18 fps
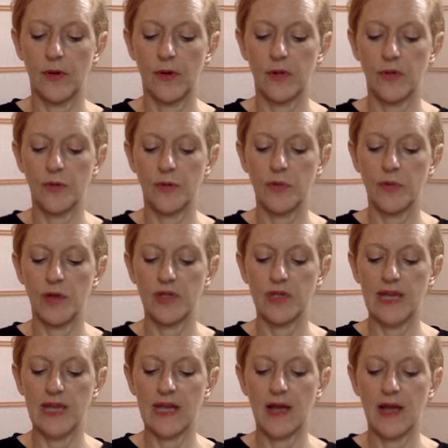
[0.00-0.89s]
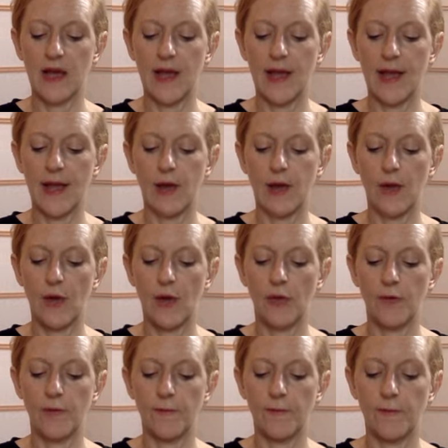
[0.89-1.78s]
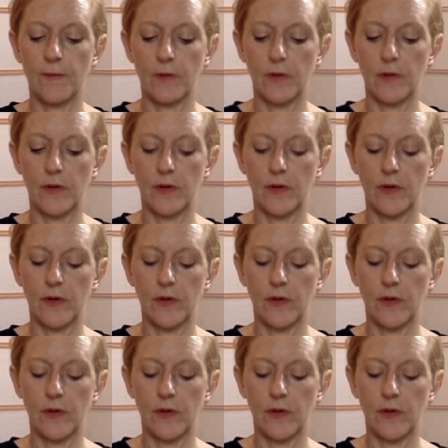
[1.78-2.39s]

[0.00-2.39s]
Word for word: your body lying on the floor.